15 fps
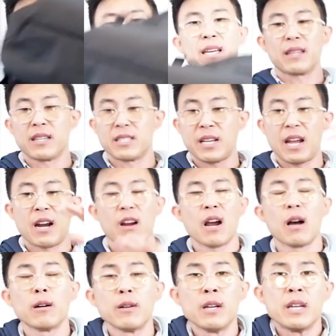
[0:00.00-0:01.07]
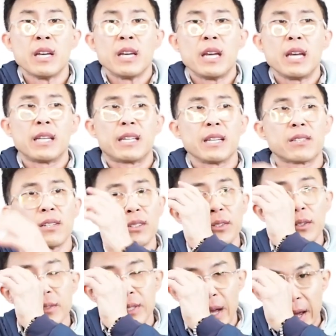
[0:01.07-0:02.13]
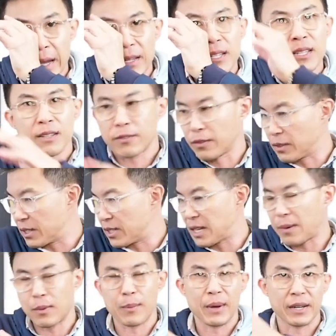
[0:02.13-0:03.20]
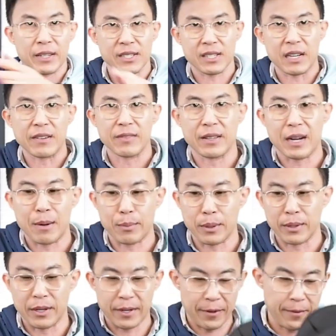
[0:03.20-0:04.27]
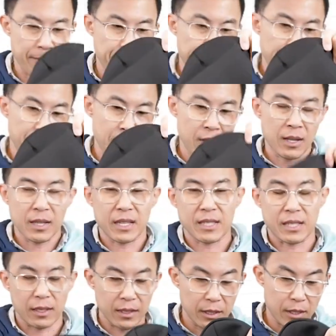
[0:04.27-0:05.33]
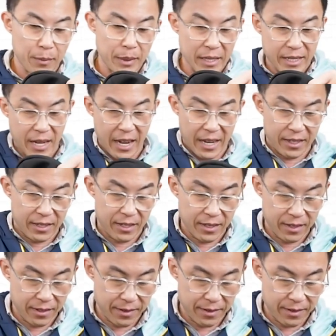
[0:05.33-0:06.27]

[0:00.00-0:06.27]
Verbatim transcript: packing this Aer out, it gets a little tight for the same amount of stuff that I put in. It's a little bit tight.